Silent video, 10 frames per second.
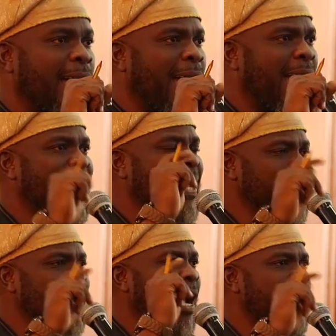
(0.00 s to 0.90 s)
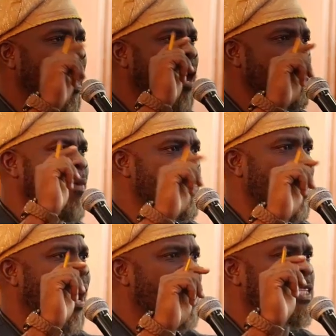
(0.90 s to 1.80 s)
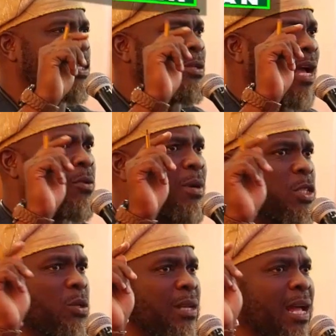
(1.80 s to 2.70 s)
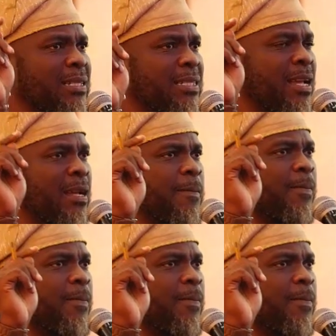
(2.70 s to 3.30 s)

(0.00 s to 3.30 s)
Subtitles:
And I think I remember asking you that question last year.